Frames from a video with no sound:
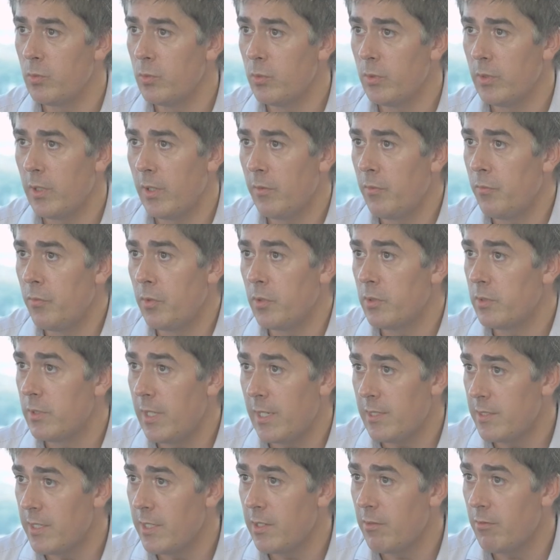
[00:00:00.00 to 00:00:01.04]
to for
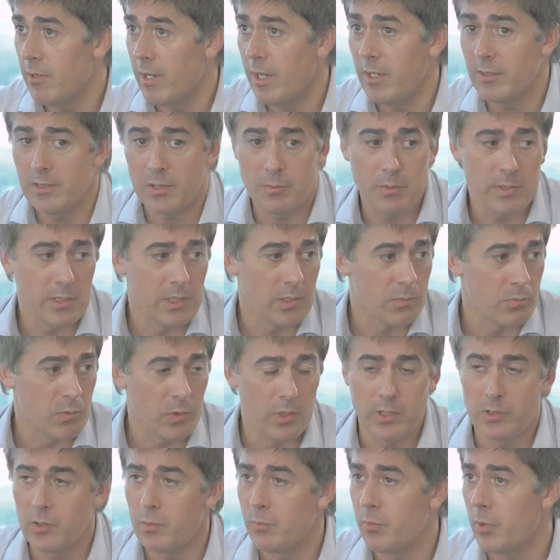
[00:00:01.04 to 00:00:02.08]
testing ground. I mean, this
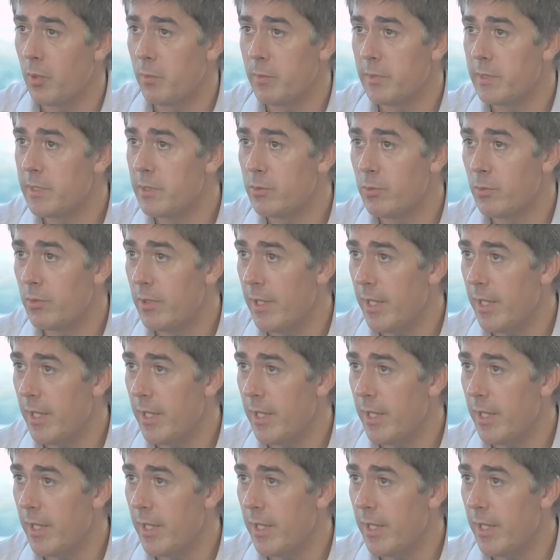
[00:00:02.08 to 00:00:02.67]
product you probably need to